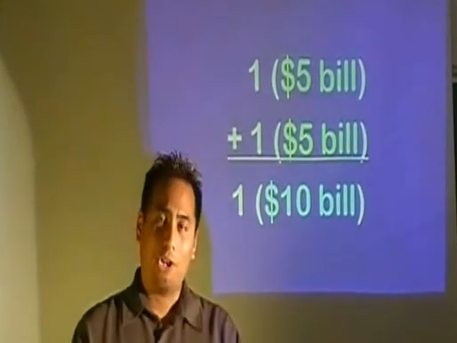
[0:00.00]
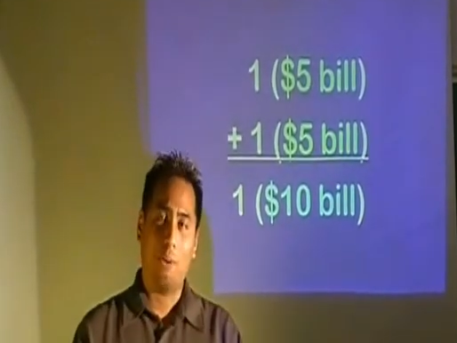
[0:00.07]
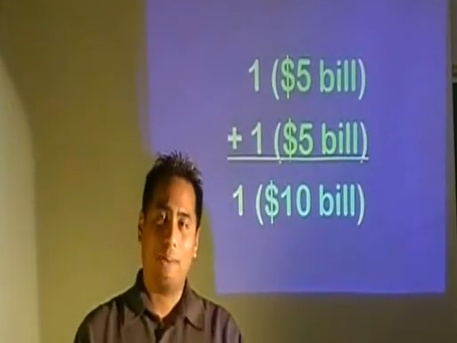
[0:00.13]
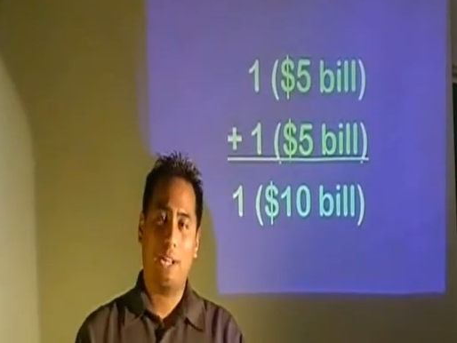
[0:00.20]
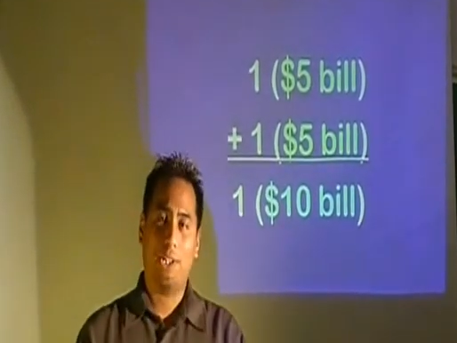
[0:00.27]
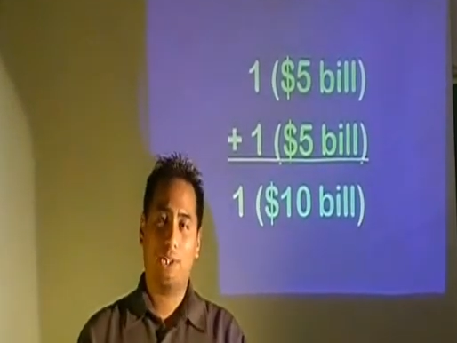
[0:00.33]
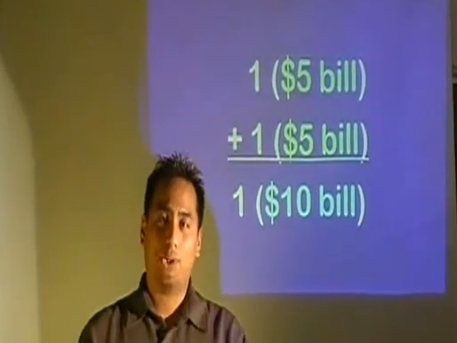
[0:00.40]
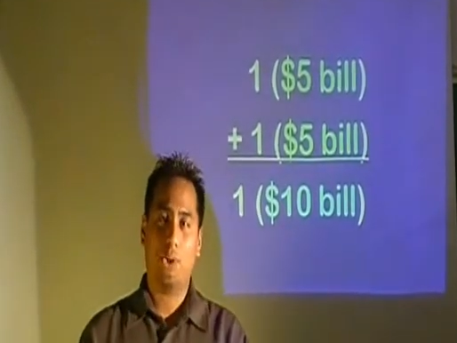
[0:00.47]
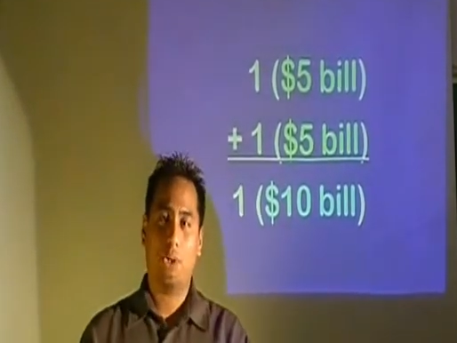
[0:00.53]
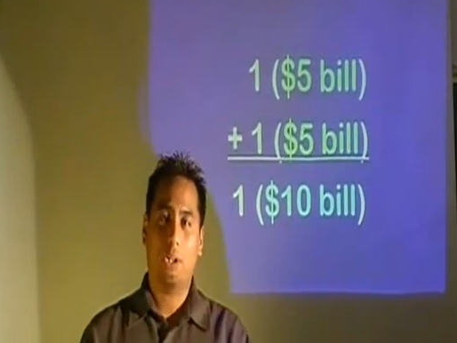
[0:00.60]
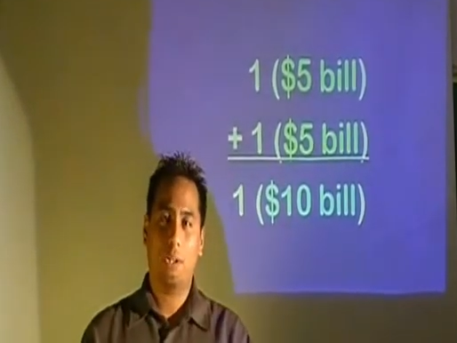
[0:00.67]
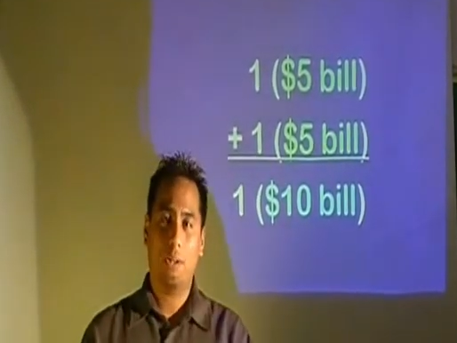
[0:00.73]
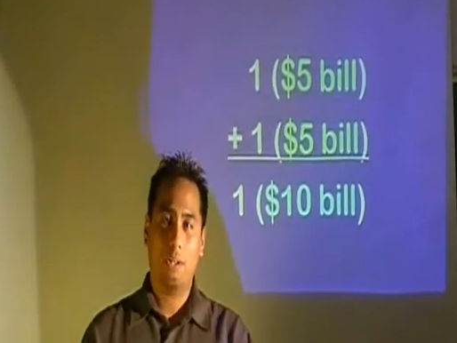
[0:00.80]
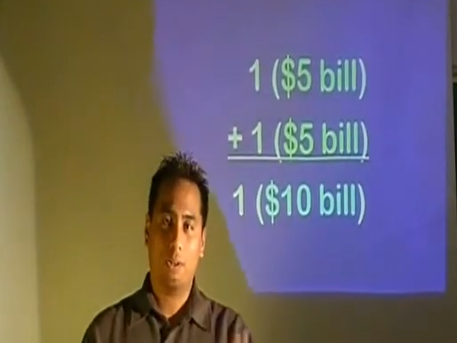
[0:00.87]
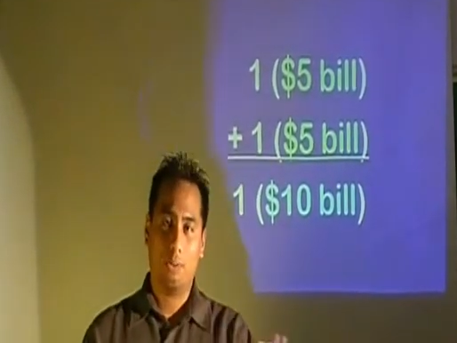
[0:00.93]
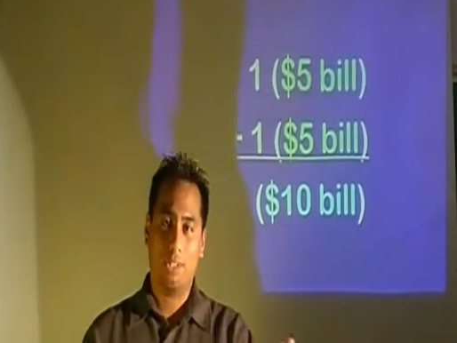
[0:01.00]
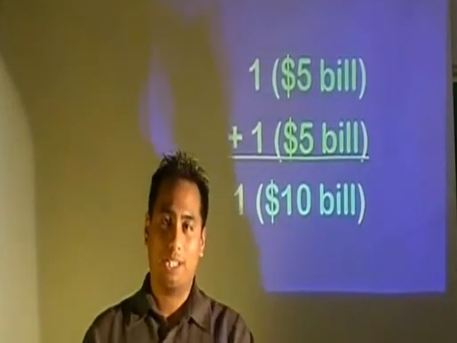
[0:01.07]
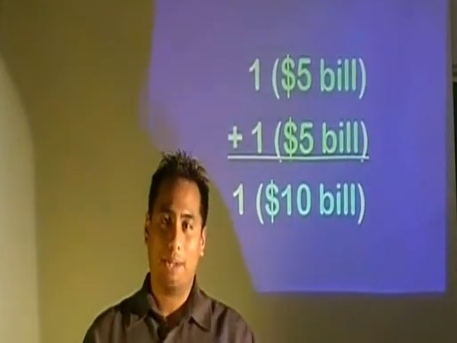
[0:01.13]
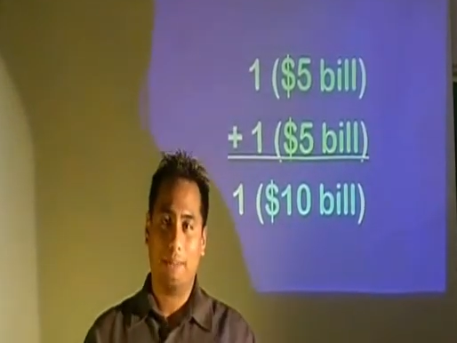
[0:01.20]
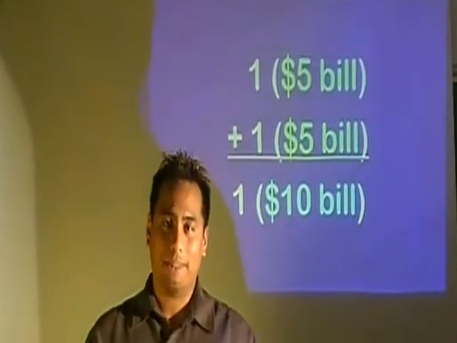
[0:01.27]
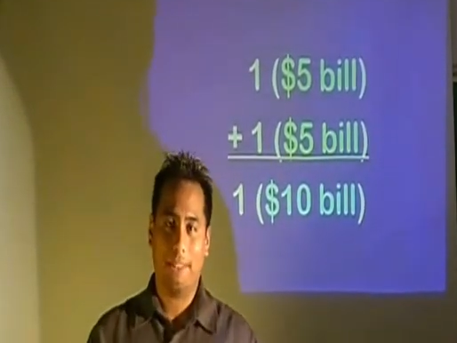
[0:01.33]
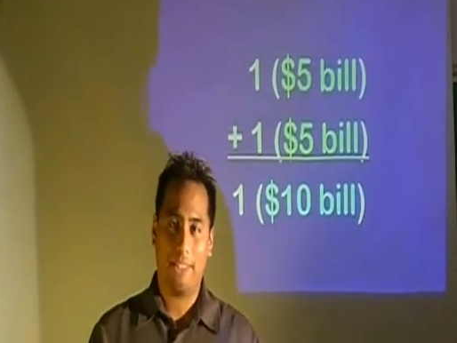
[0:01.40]
No Middle School
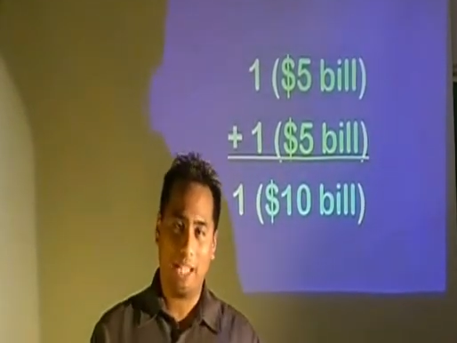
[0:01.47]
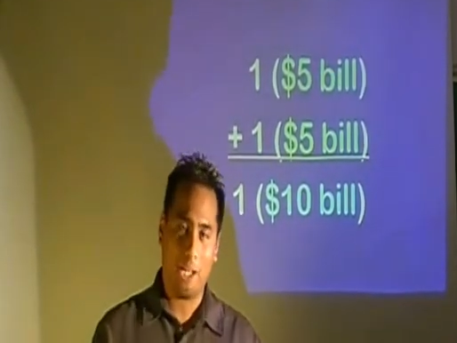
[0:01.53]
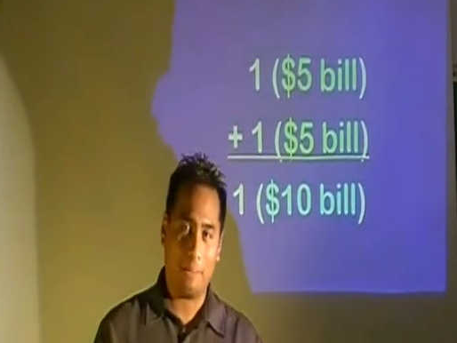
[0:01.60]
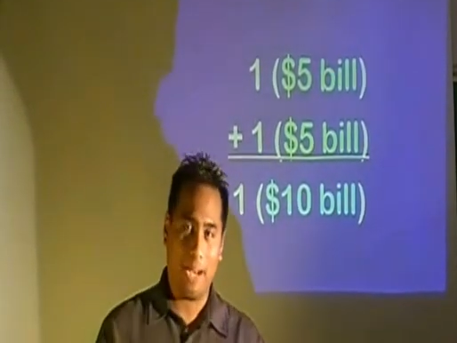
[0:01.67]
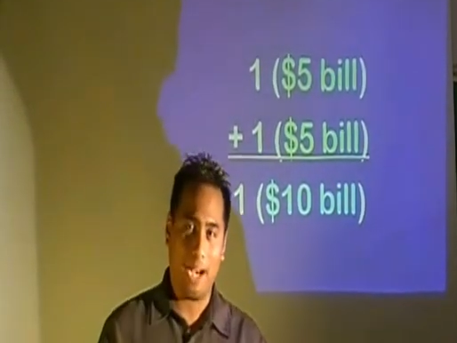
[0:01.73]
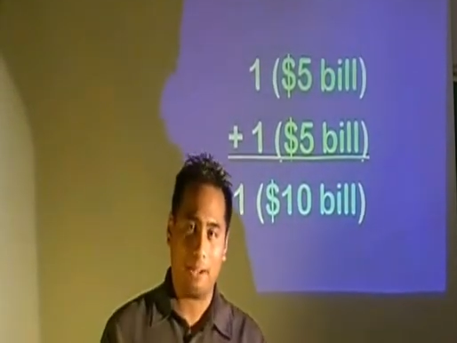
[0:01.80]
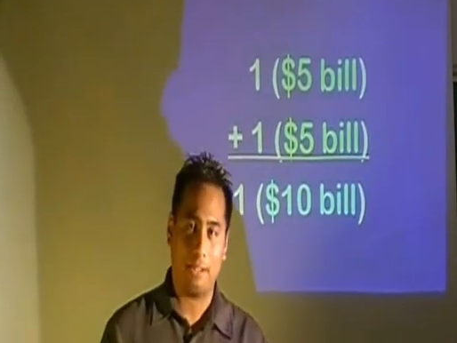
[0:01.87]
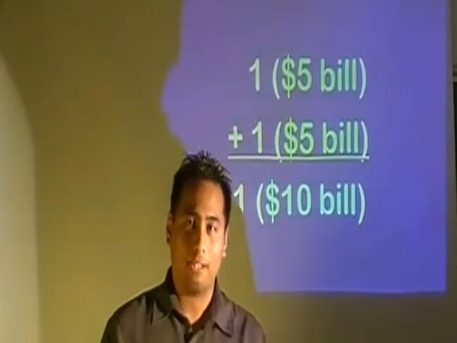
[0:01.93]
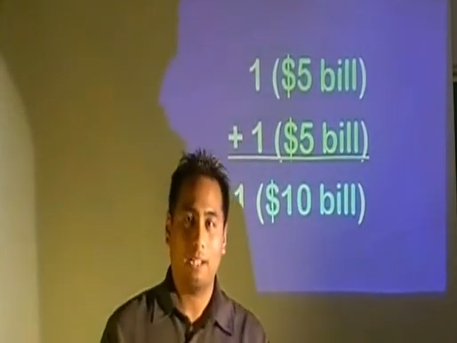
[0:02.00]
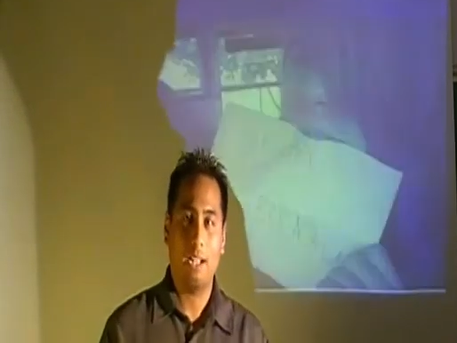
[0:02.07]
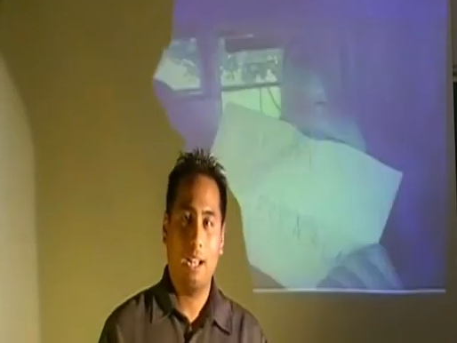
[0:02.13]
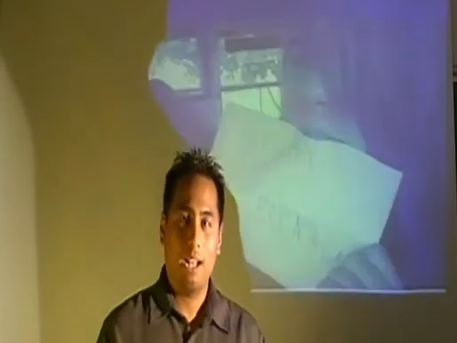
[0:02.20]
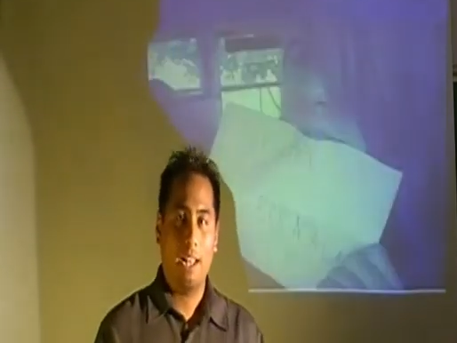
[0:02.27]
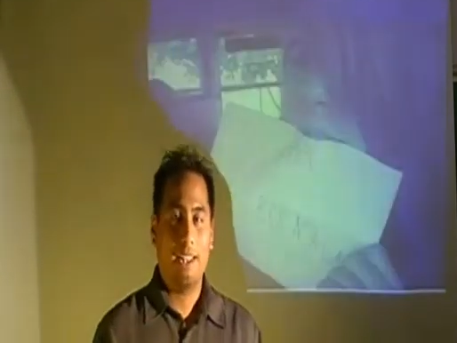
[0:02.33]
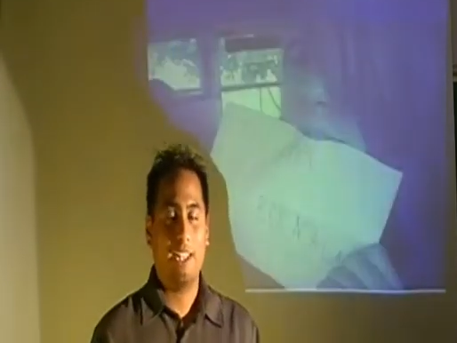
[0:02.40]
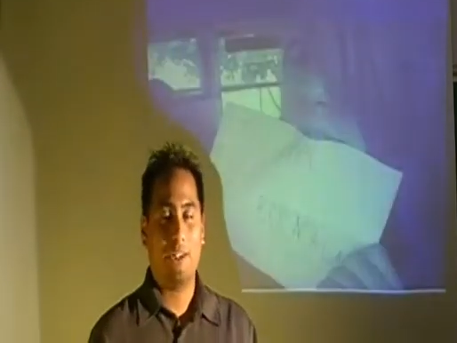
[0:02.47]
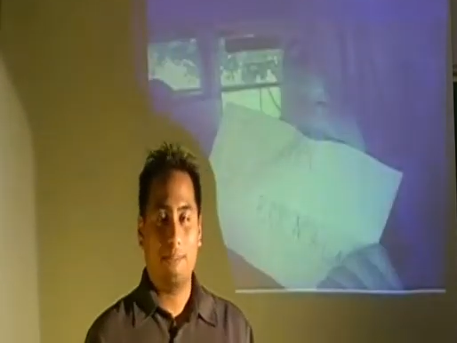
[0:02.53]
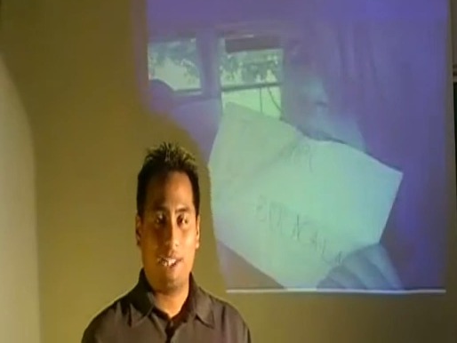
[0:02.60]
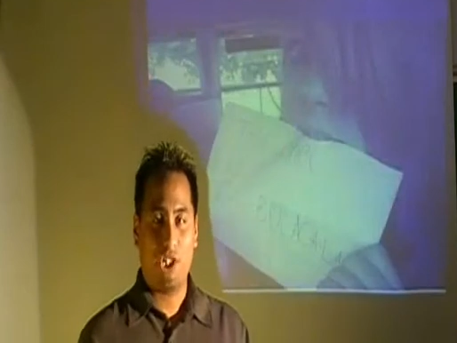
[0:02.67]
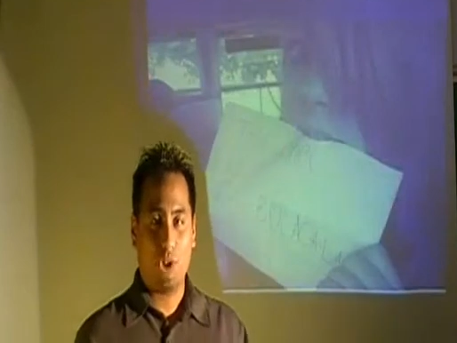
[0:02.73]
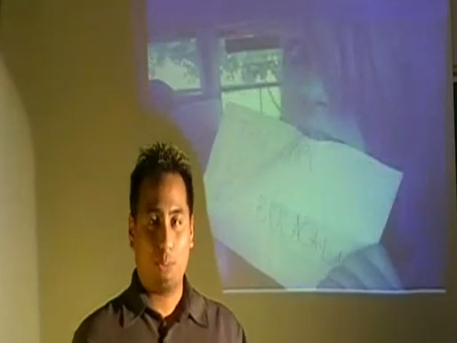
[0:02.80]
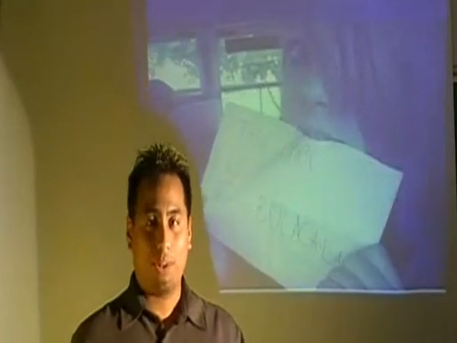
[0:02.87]
with something to think about is
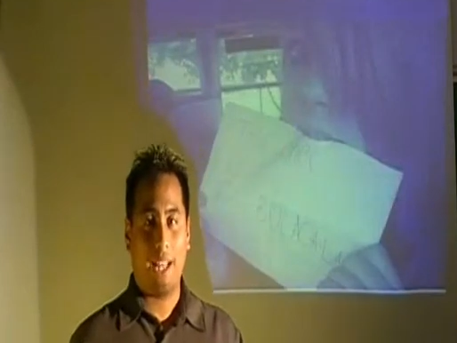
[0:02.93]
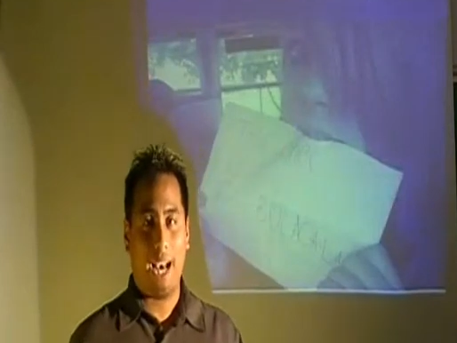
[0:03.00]
Mr.